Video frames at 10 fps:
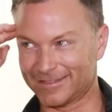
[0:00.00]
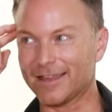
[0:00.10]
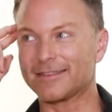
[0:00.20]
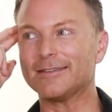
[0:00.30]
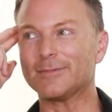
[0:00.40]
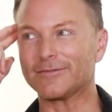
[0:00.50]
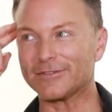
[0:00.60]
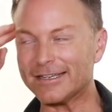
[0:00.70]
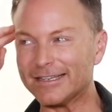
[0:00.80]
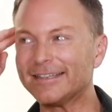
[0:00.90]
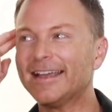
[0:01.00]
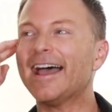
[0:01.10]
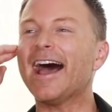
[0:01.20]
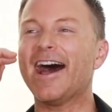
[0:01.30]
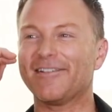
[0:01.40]
start theming every year.
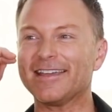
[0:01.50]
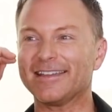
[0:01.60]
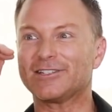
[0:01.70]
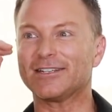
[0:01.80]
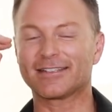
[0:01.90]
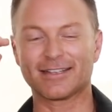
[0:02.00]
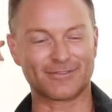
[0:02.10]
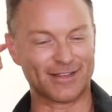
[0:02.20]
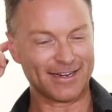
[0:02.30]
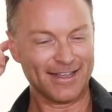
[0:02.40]
Oh yeah, cheers, thanks for that.